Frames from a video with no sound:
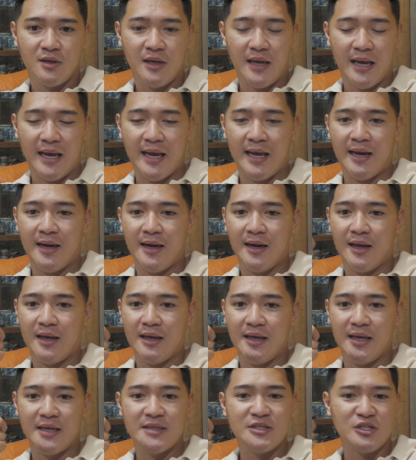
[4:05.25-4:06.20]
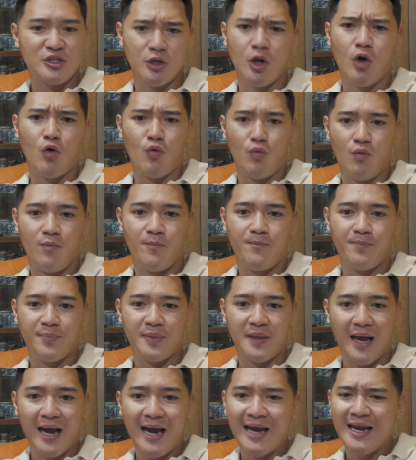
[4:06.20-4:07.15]
And it's slow.
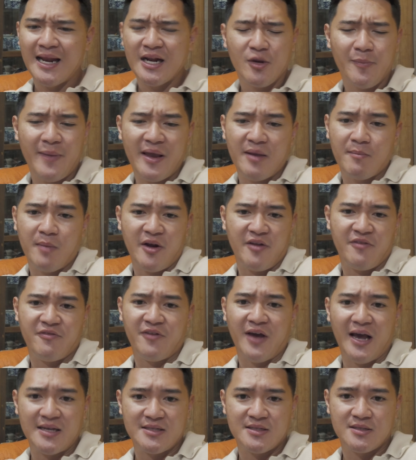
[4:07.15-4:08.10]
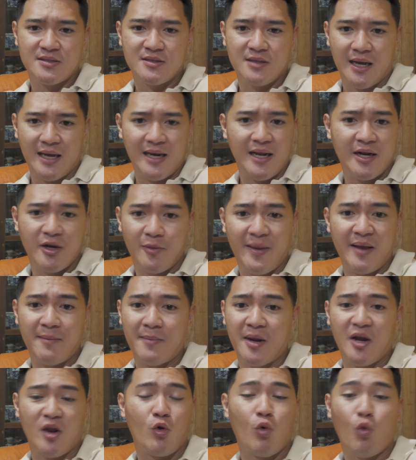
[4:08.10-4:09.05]
I like to make money fast. I like to make
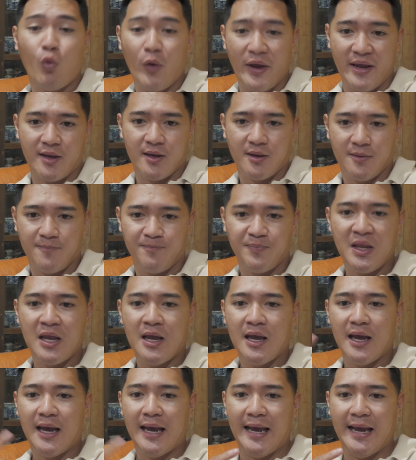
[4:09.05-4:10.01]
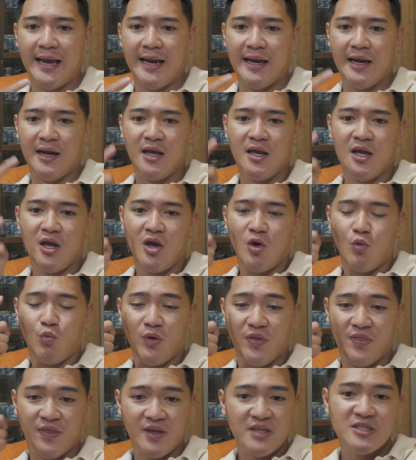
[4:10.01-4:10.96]
money quick. And
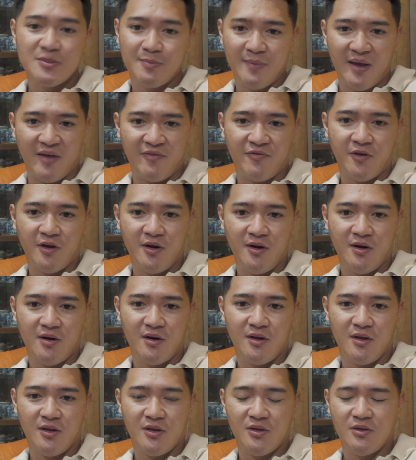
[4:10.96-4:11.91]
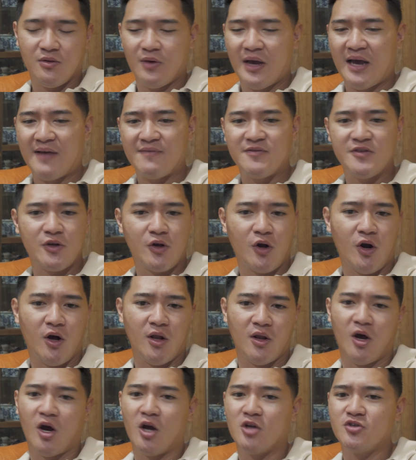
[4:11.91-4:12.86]
with this method, you have to call
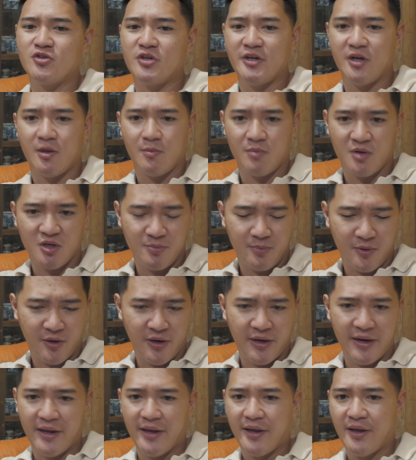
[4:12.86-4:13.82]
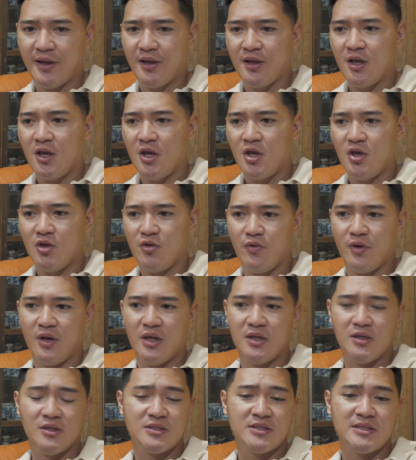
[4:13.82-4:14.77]
100 numbers per day. You
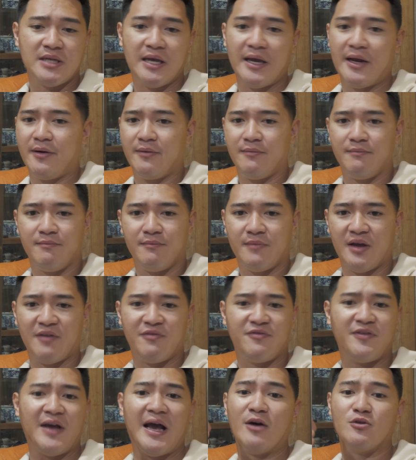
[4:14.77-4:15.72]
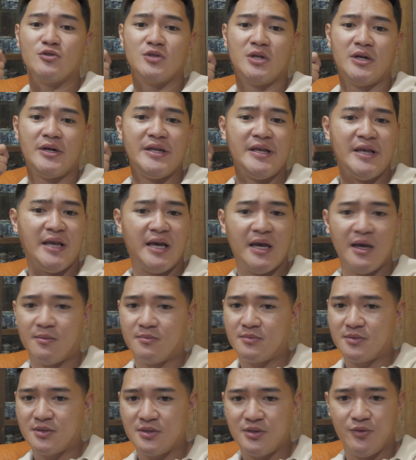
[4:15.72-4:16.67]
need to send 1,000
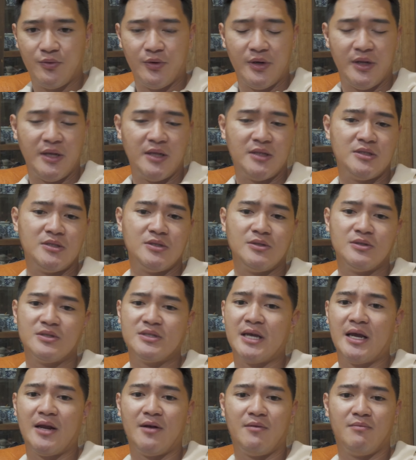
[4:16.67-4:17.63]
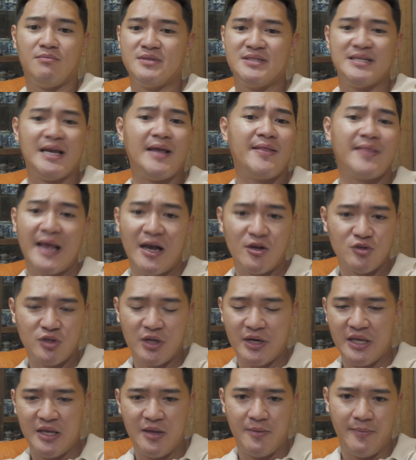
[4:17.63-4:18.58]
DMs. You need to send 10,000
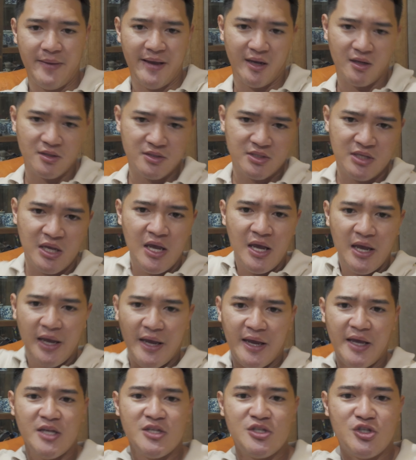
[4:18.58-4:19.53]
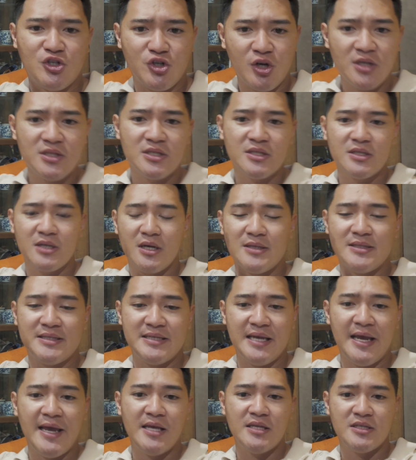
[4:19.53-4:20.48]
emails. It just
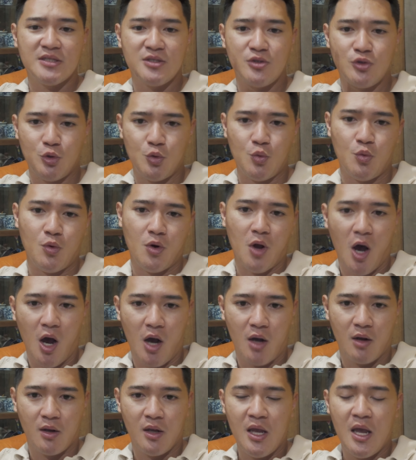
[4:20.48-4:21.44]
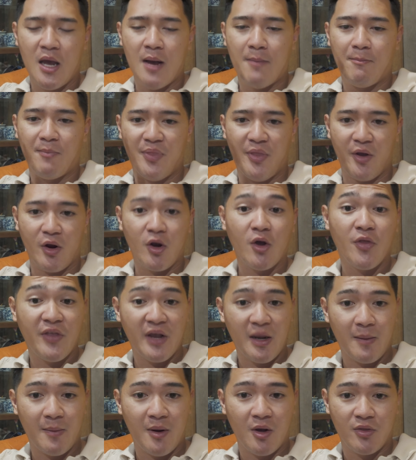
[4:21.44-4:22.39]
takes too long. But the good
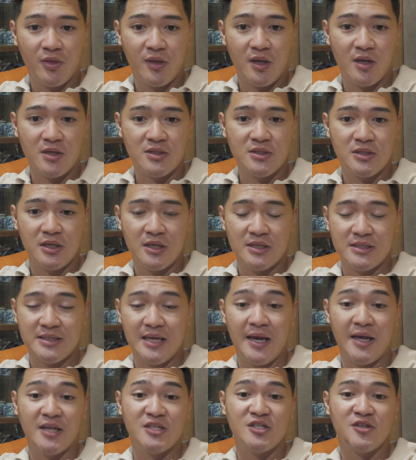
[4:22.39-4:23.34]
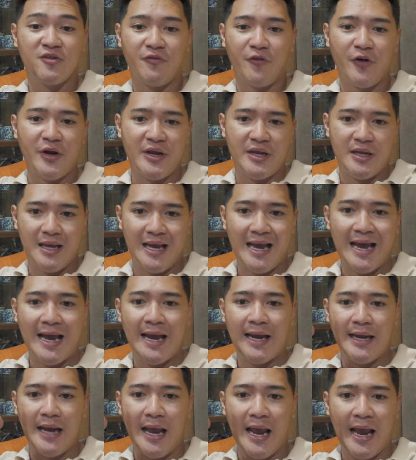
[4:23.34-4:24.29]
thing about this is that it's free
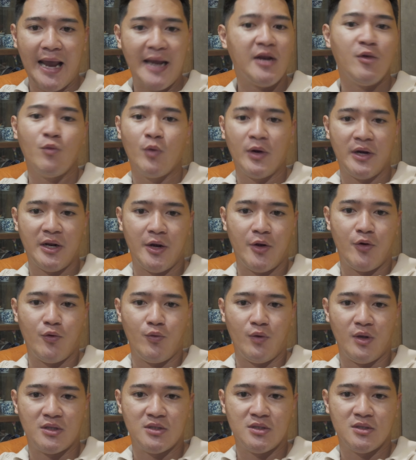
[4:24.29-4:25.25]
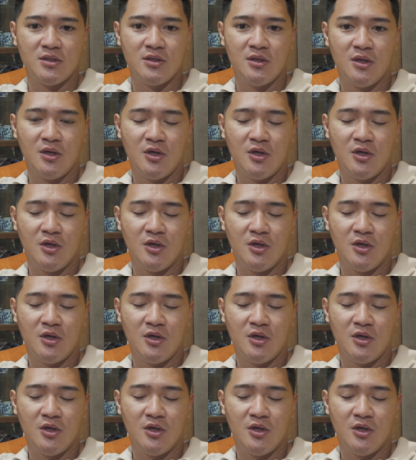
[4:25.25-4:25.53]
and anyone can do it.